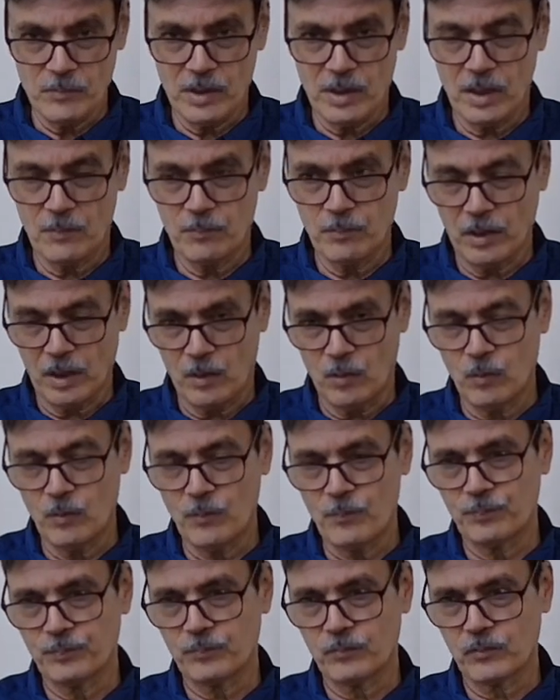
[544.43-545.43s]
up now
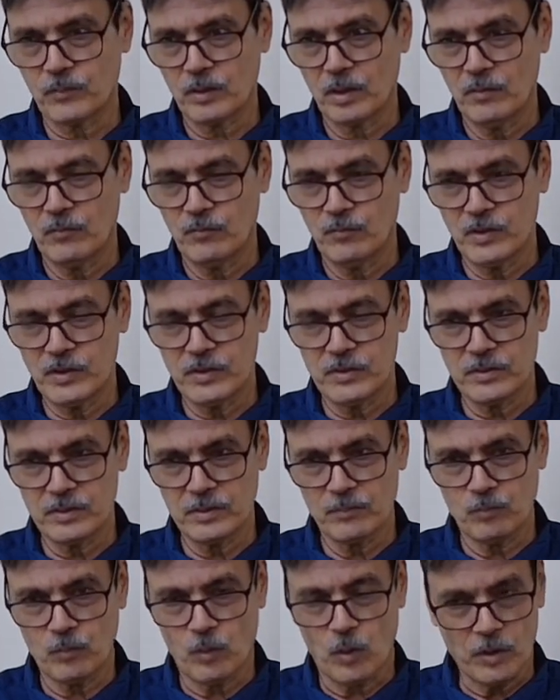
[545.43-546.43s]
which
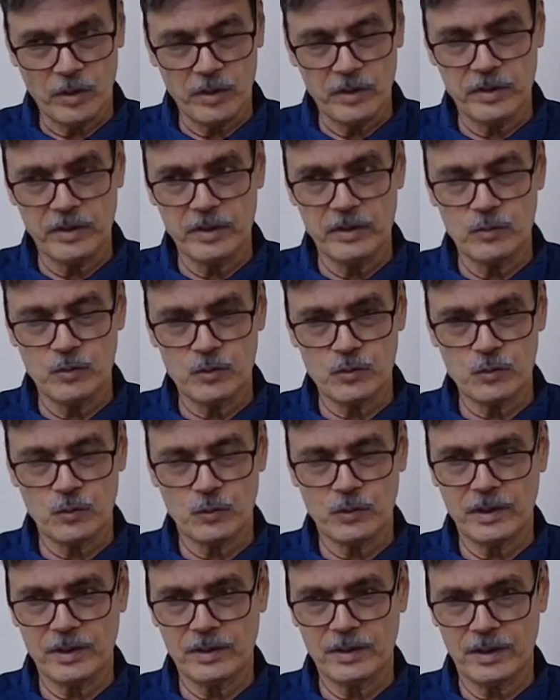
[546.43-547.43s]
modernity used to
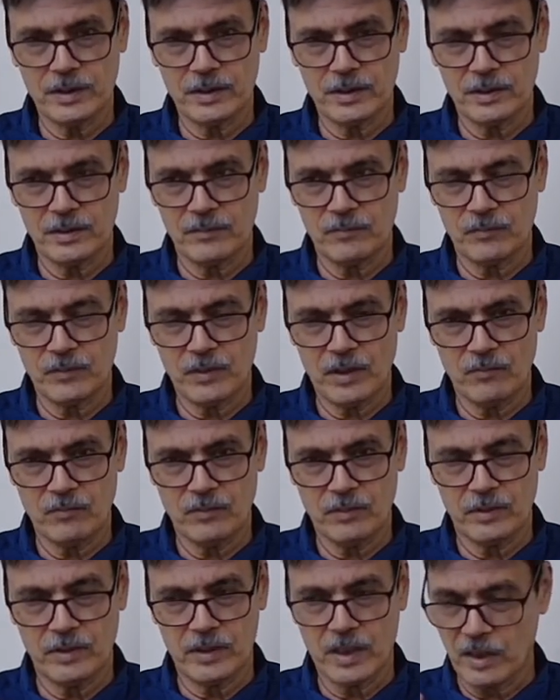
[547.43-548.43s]
think that we have
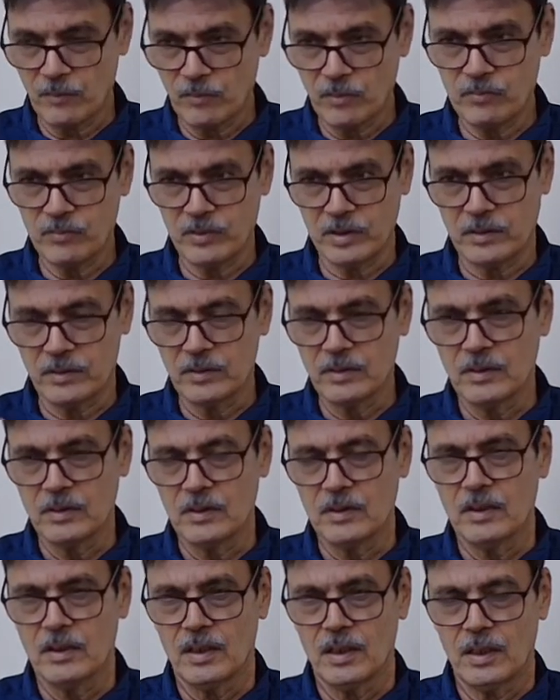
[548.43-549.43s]
done away with
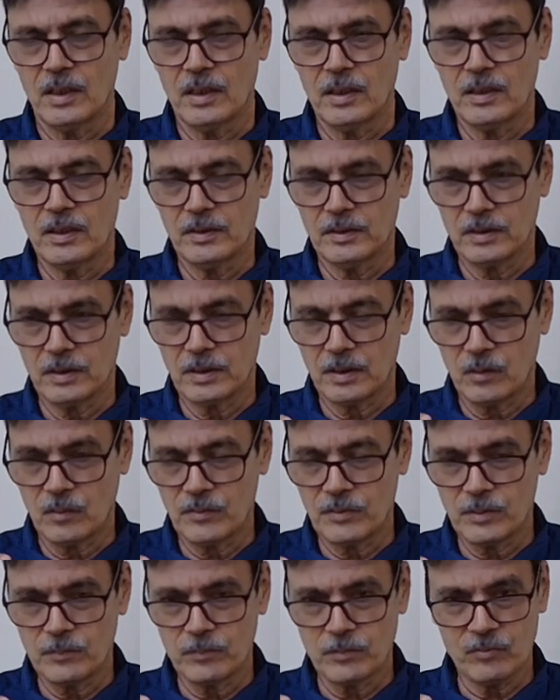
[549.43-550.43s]
uh, the
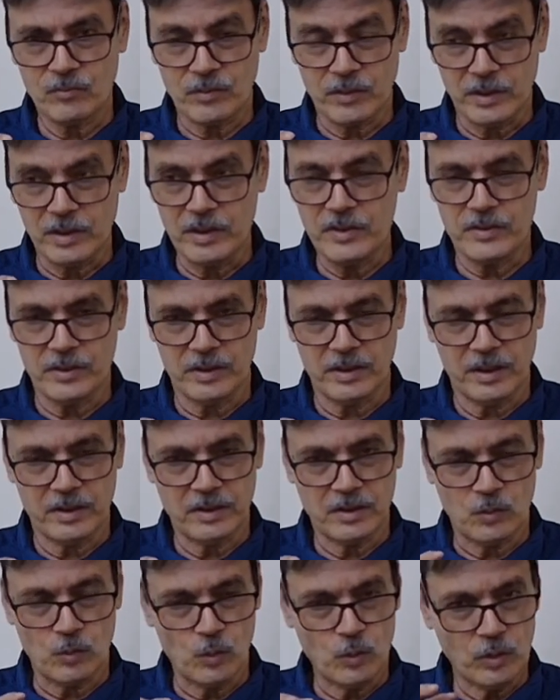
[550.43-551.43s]
concept of religion and
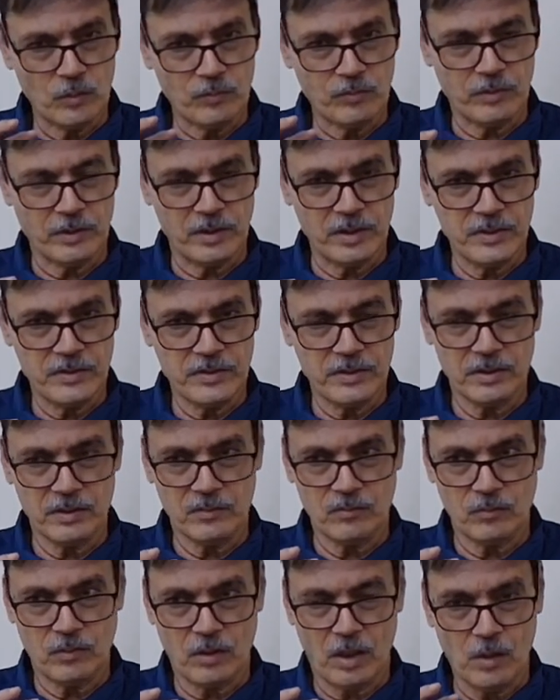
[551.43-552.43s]
the role of religion,
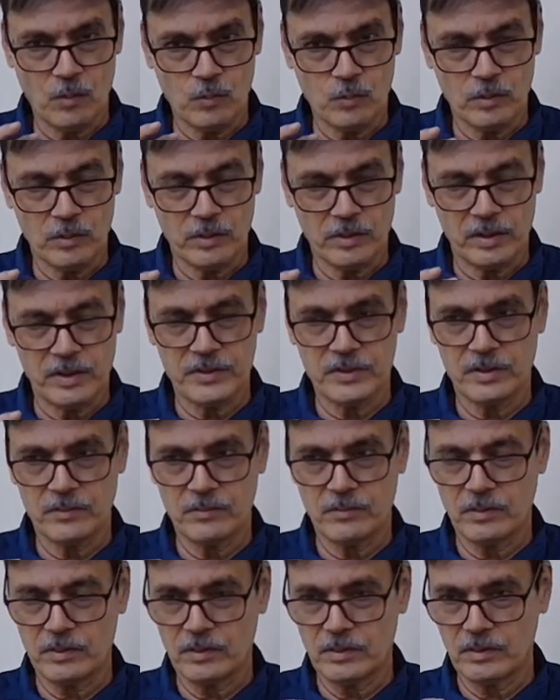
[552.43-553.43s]
how religion,
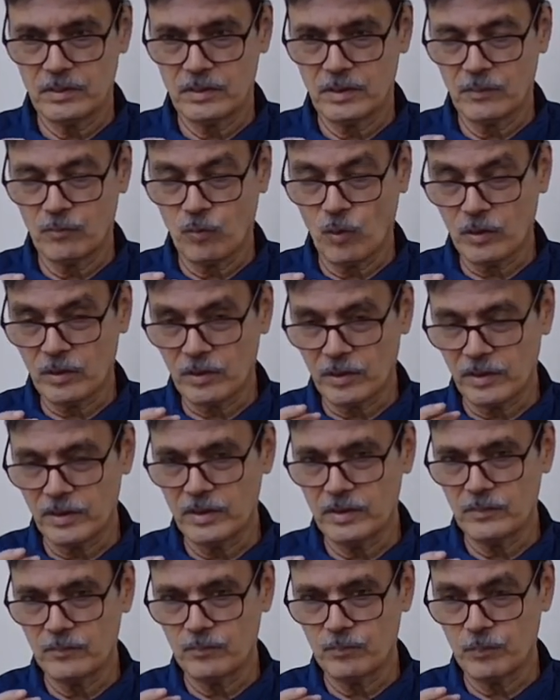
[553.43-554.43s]
what re
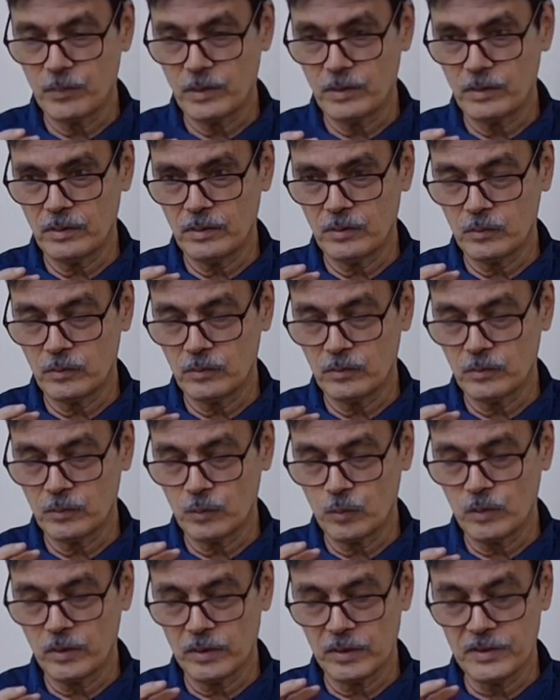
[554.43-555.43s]

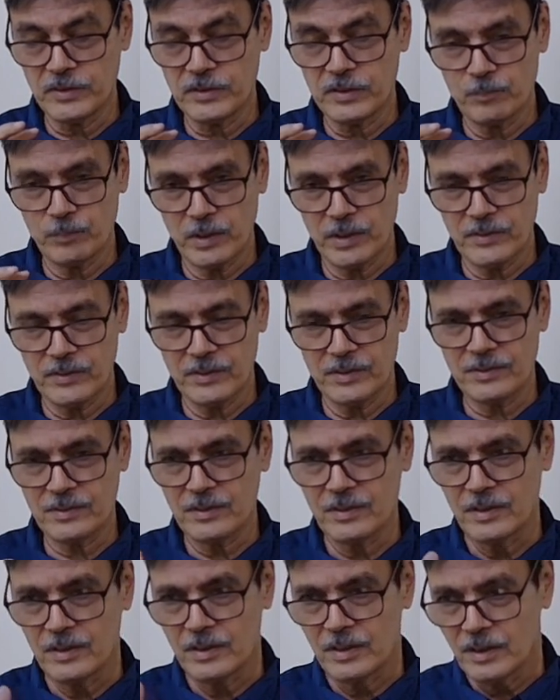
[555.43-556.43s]
role religion places
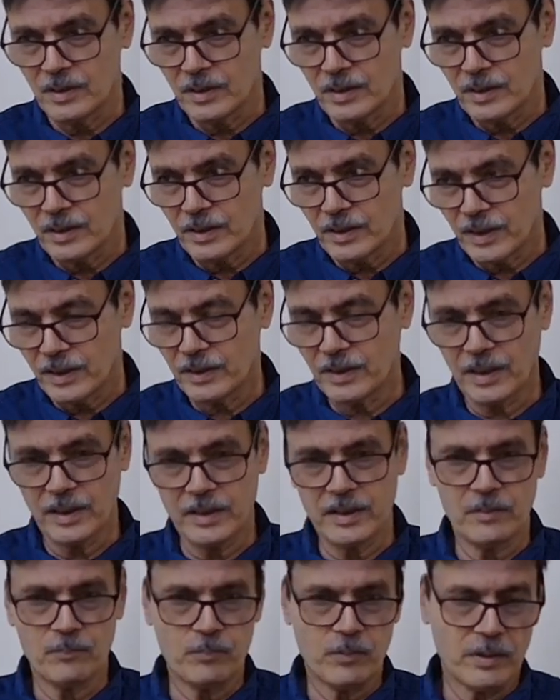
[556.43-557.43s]
in
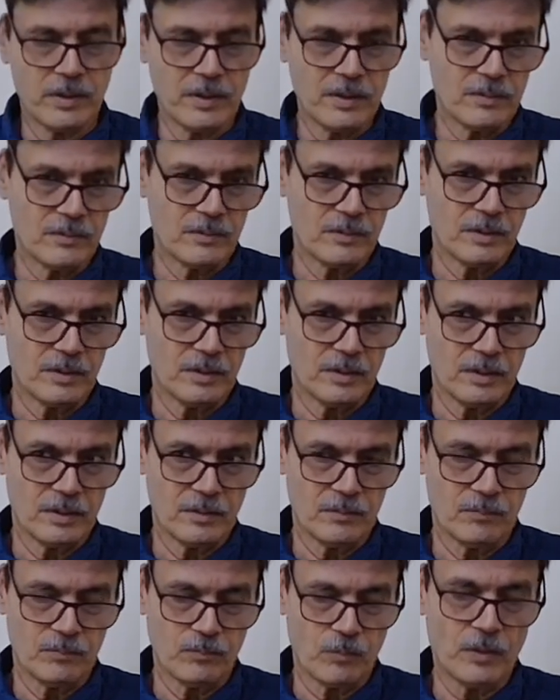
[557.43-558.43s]
contemporary uh,
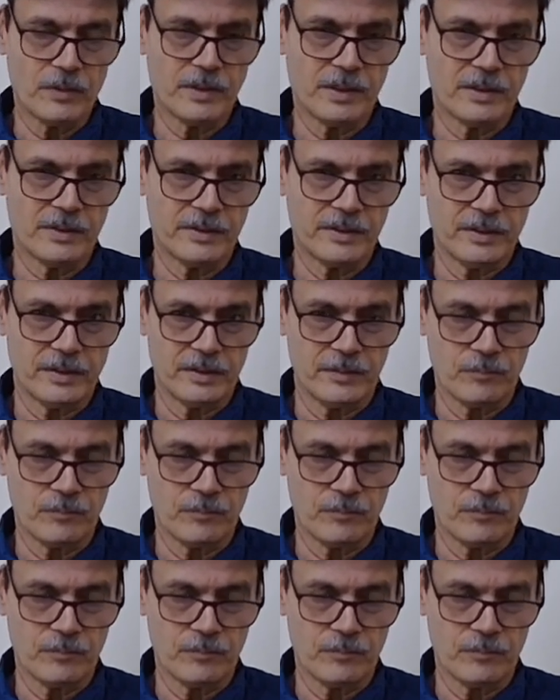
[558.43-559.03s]
political theory.